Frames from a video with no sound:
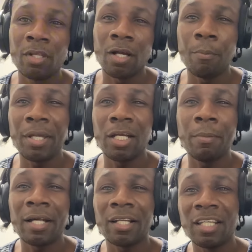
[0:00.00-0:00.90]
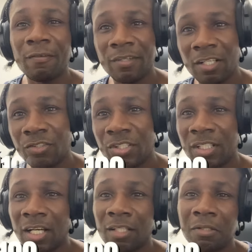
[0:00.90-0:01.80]
I'm paying about
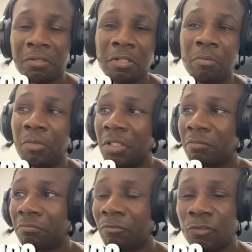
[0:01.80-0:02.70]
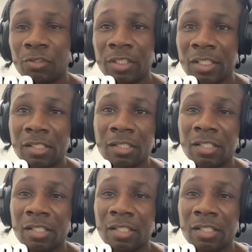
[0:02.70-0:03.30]
$1,100 a month for this.